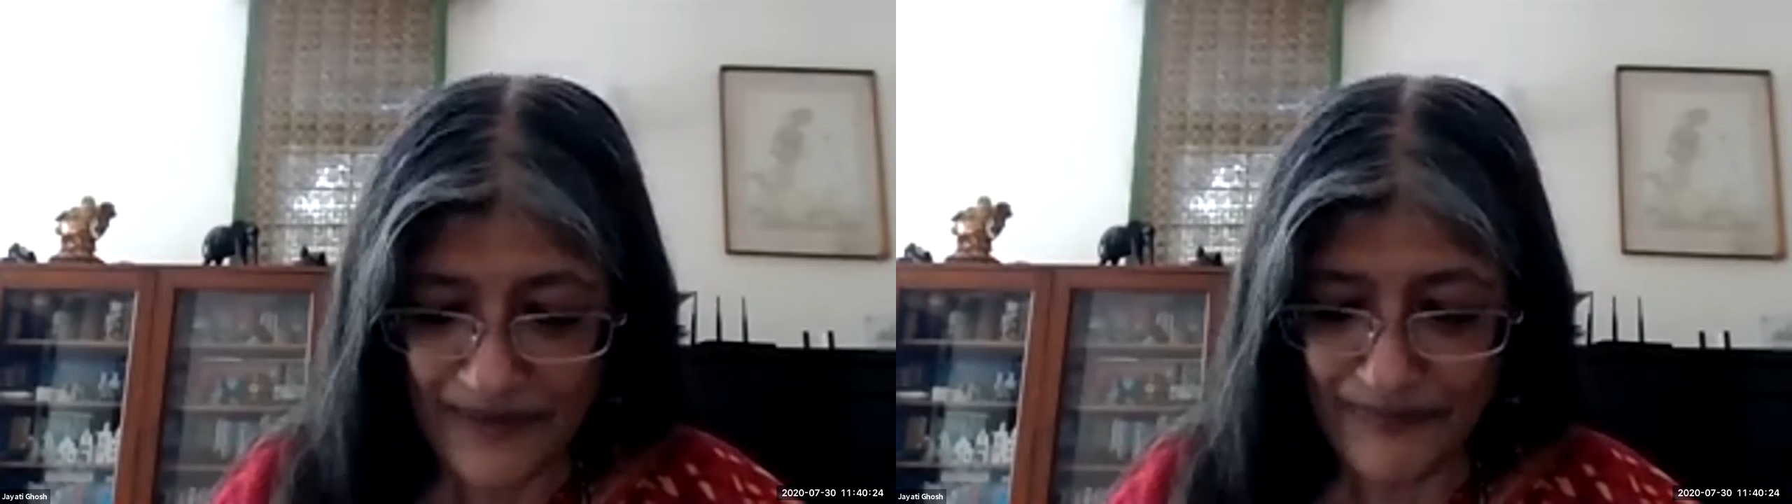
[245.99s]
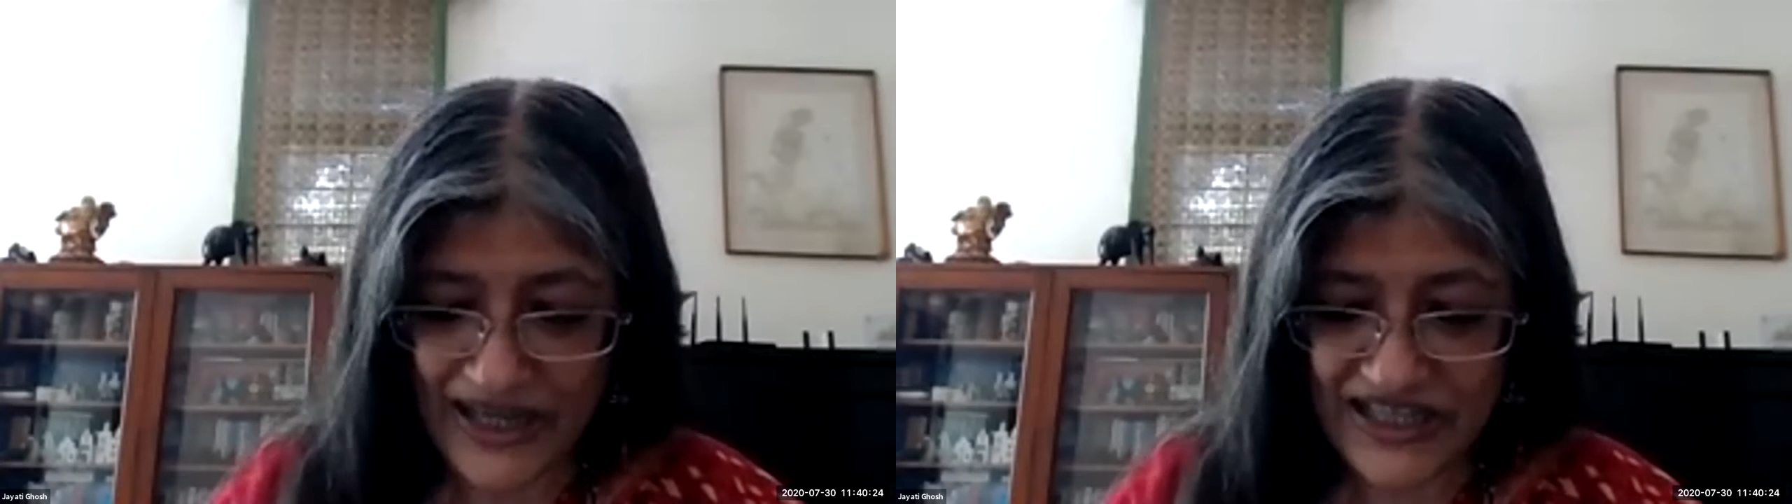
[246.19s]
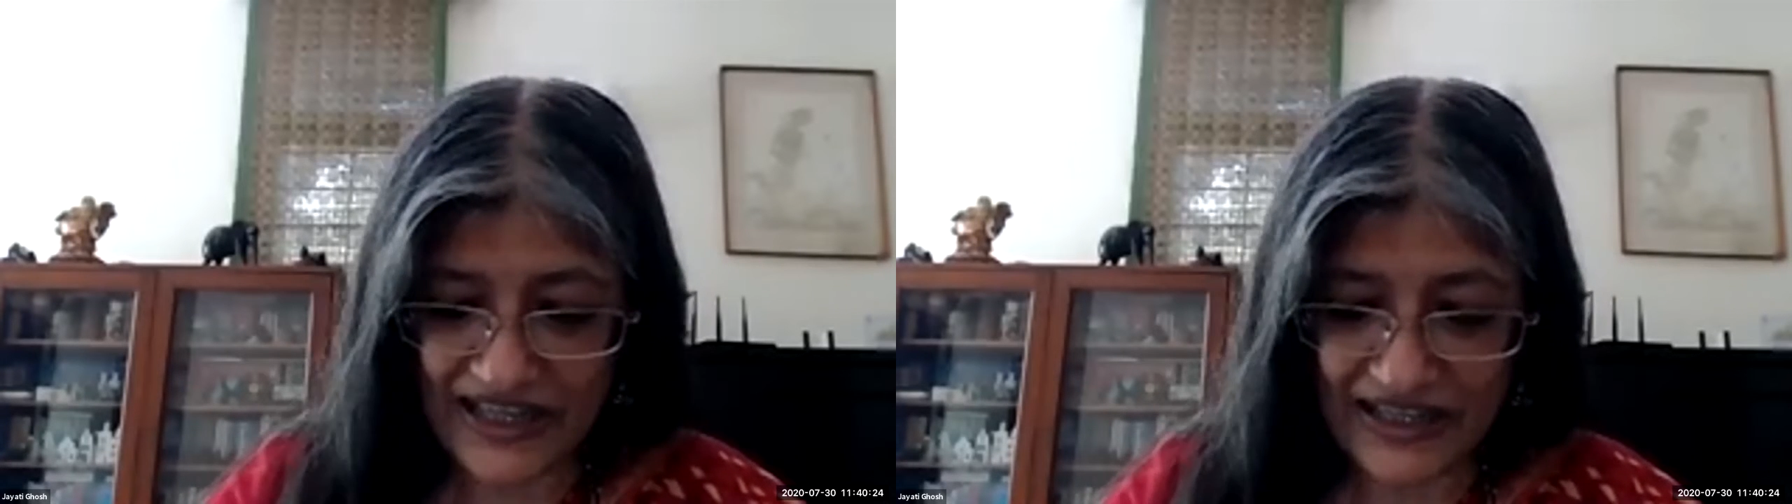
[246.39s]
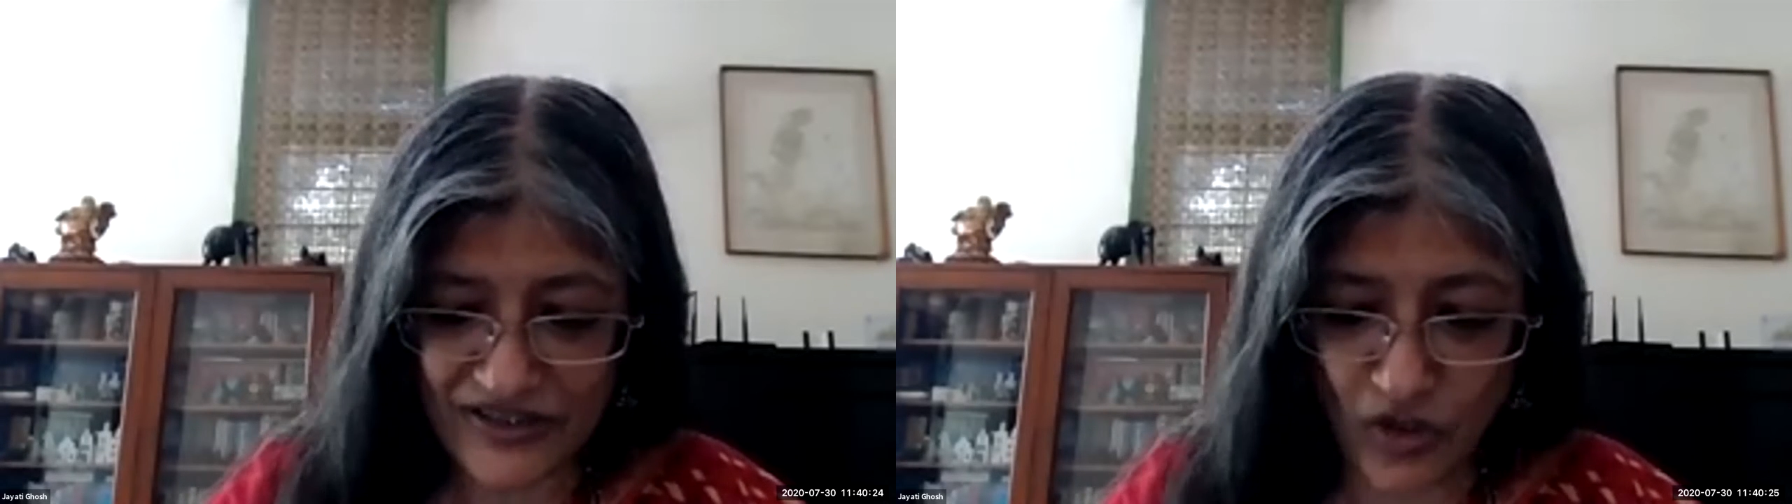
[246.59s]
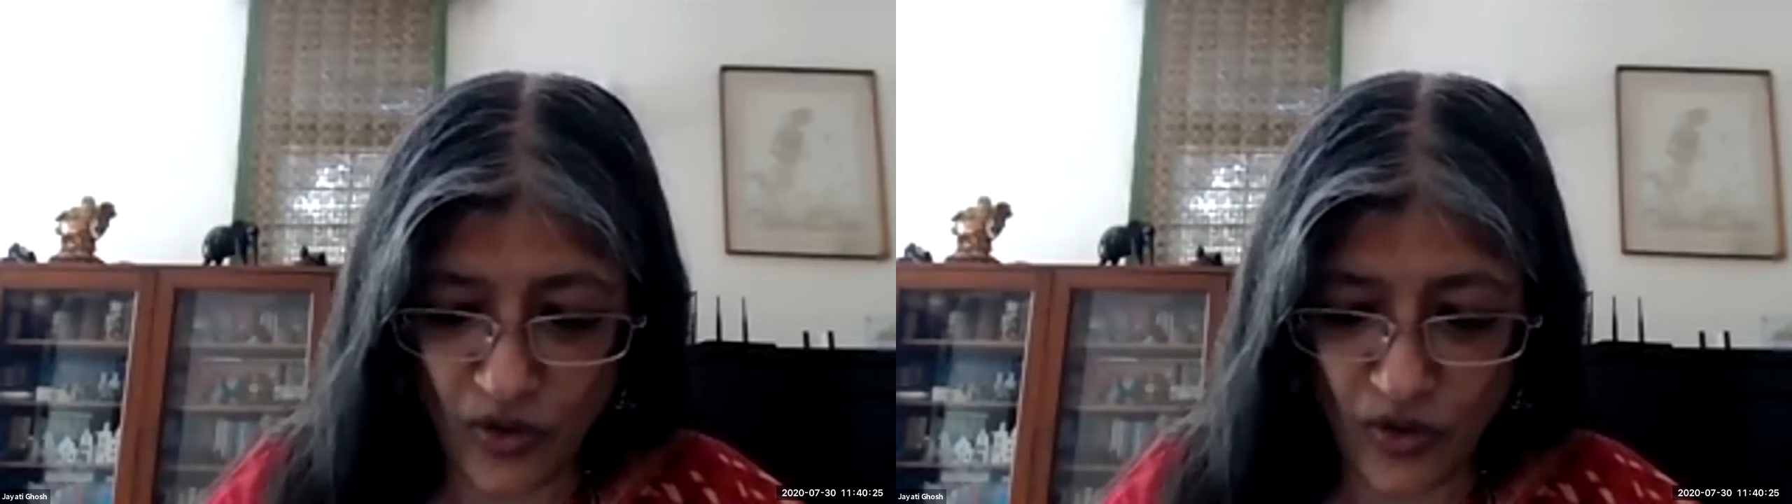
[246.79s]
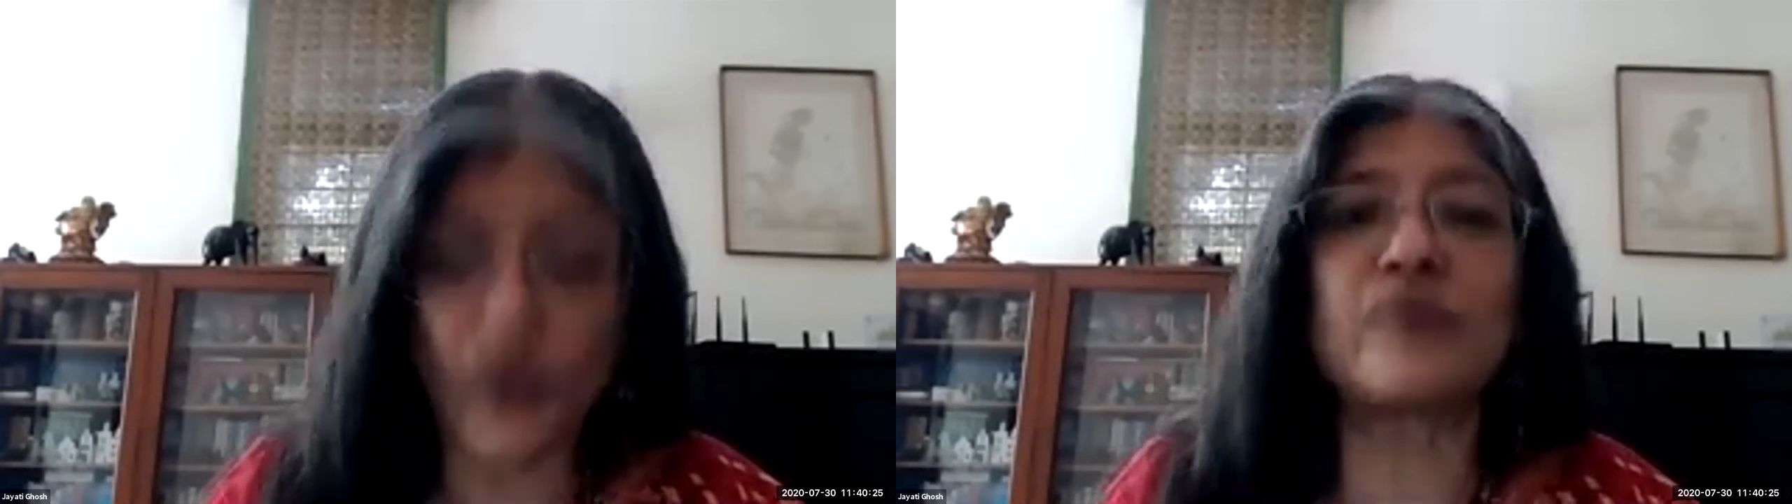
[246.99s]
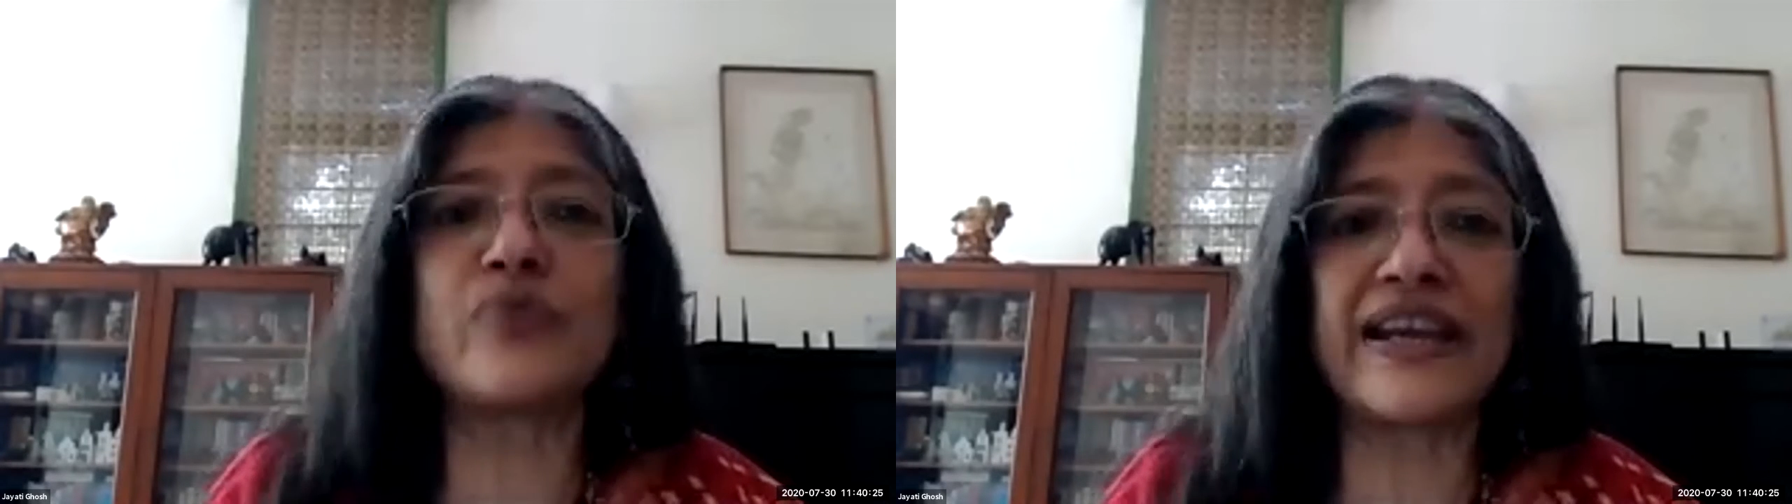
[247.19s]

But so what